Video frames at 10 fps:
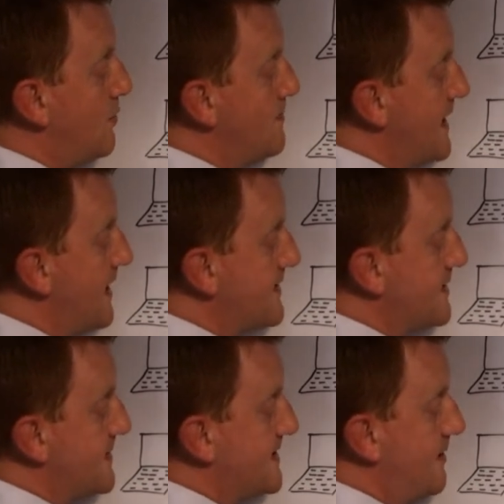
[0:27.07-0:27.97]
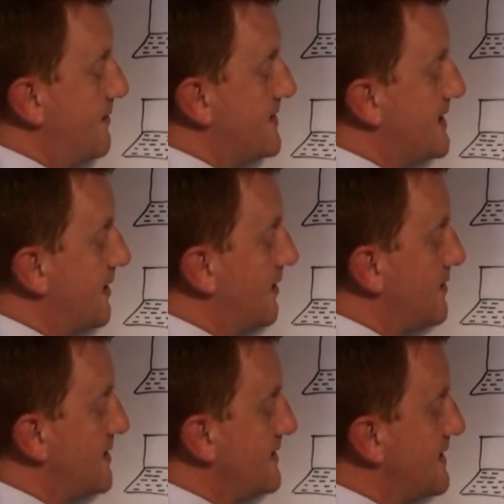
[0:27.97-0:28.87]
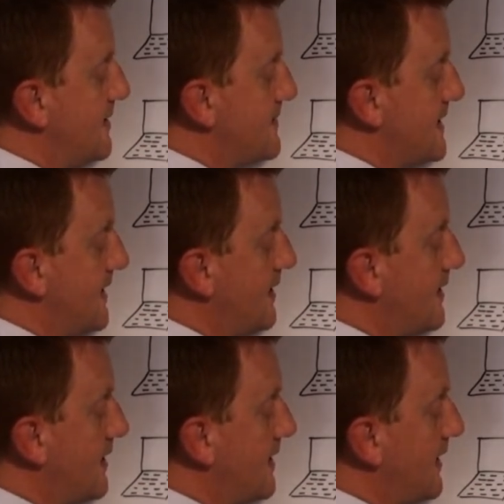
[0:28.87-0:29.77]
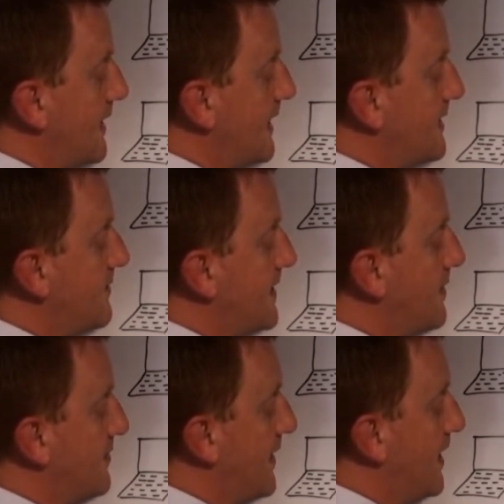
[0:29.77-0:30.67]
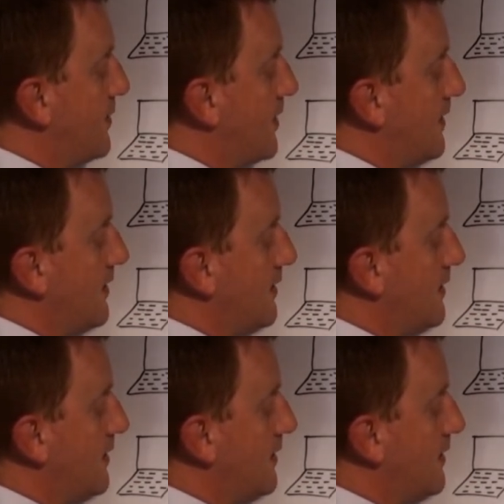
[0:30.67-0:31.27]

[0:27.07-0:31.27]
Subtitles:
We may have some servers here out in the DMZ connecting via a firewall